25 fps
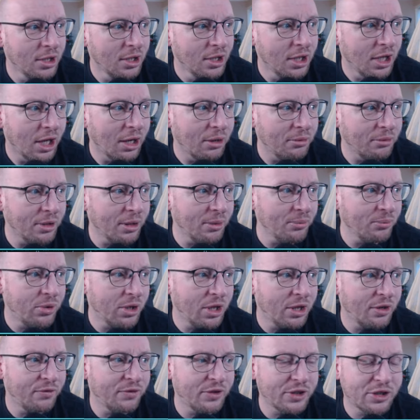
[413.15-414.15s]
We then
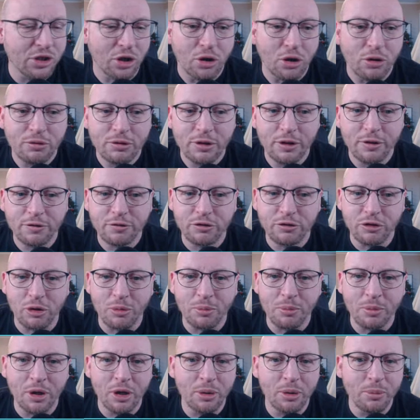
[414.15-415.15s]
played Vitória
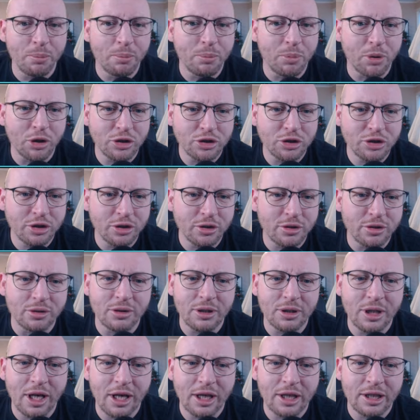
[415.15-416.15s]
from
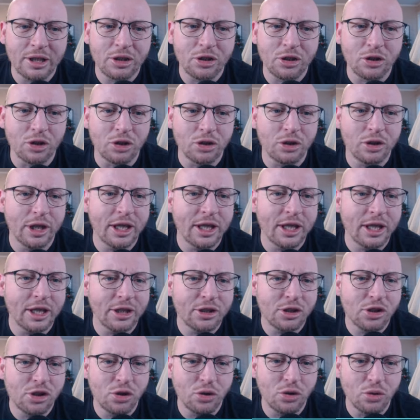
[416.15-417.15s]
Portugal and got a
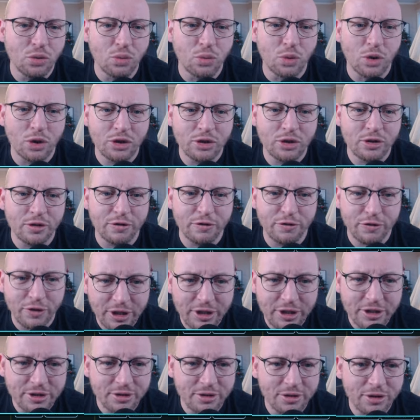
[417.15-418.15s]
2-1
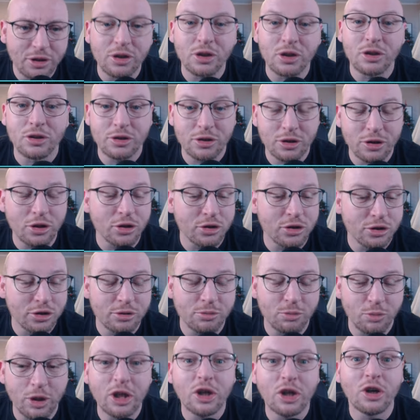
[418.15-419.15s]
defeat.
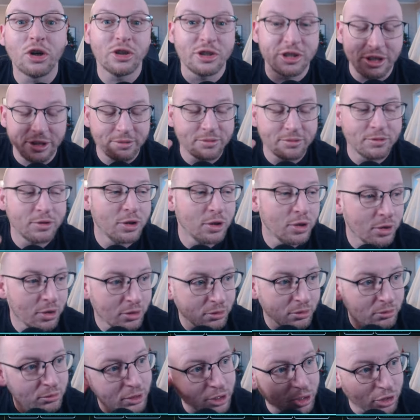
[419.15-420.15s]
We
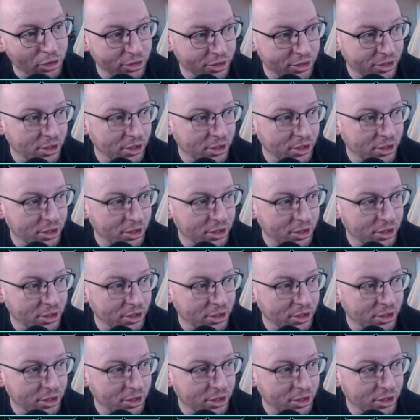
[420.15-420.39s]
got